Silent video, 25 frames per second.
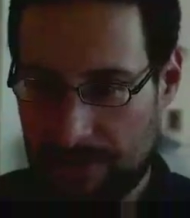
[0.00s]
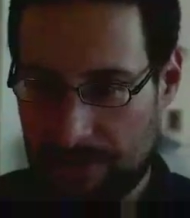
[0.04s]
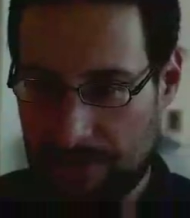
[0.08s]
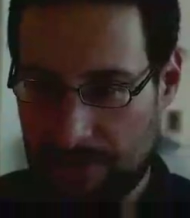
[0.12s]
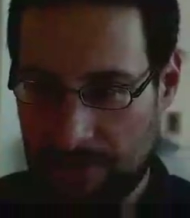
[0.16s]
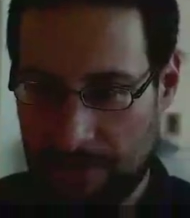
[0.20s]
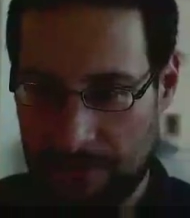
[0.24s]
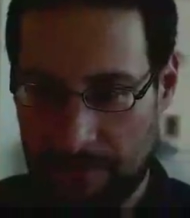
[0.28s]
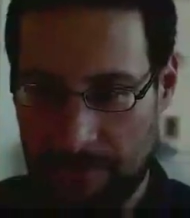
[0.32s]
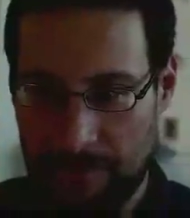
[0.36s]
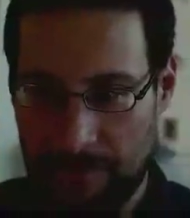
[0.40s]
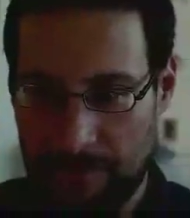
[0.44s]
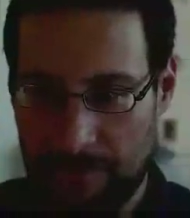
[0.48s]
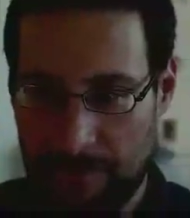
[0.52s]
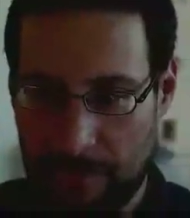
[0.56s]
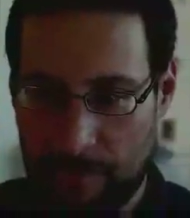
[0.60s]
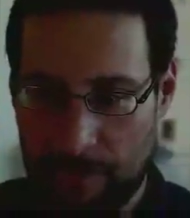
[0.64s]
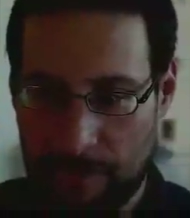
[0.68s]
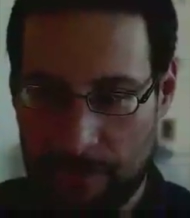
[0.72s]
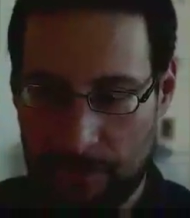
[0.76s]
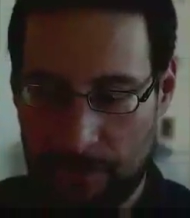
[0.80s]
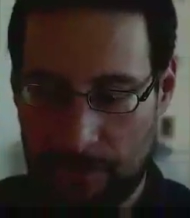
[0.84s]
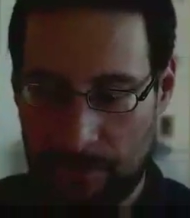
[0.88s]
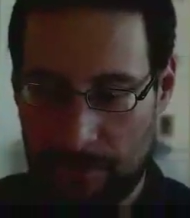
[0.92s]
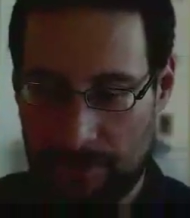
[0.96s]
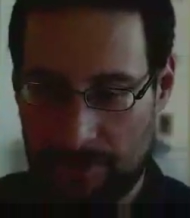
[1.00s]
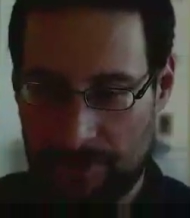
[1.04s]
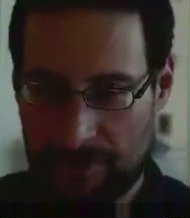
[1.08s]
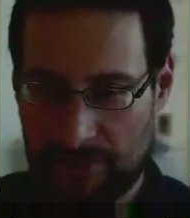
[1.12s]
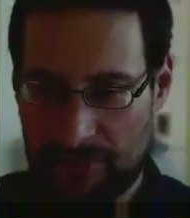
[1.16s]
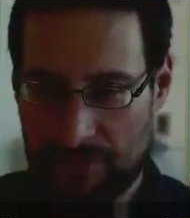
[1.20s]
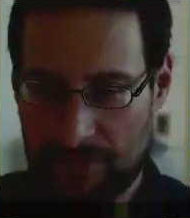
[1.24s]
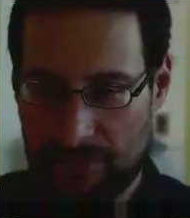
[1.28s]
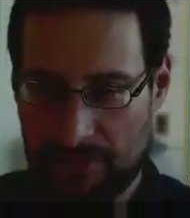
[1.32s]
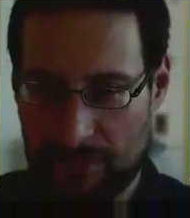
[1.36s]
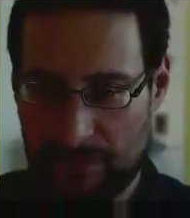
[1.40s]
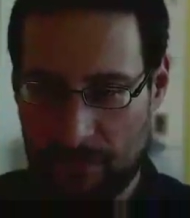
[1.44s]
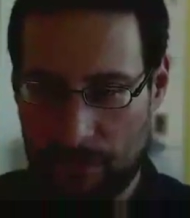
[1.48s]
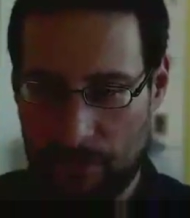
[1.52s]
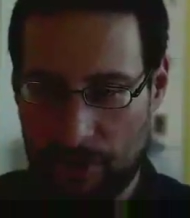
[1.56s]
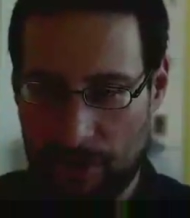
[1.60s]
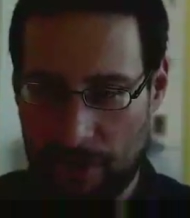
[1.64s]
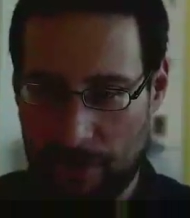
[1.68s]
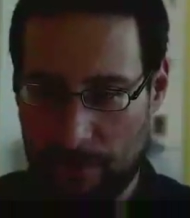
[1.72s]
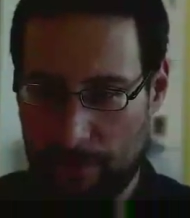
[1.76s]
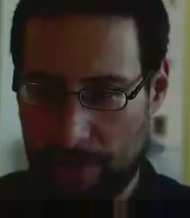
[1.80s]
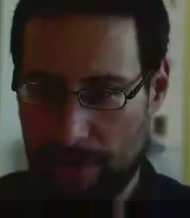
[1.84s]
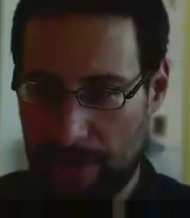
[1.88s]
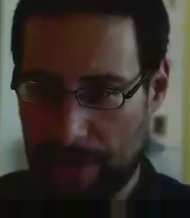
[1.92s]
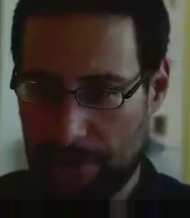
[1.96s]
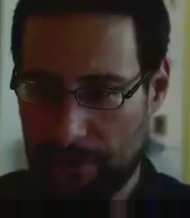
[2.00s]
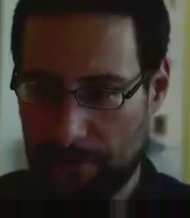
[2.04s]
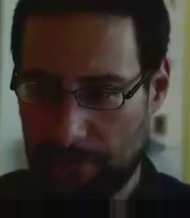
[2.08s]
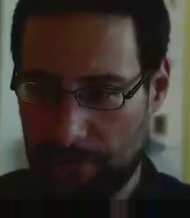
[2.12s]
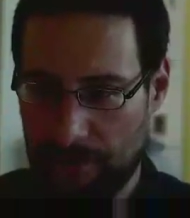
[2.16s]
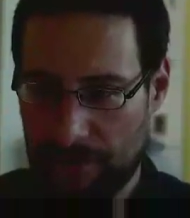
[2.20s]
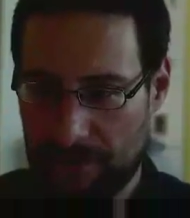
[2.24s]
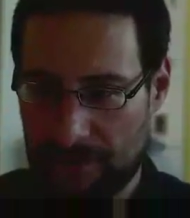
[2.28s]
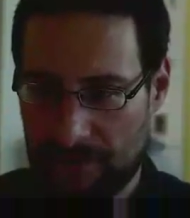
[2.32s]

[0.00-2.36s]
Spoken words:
We were promised smaller binaries.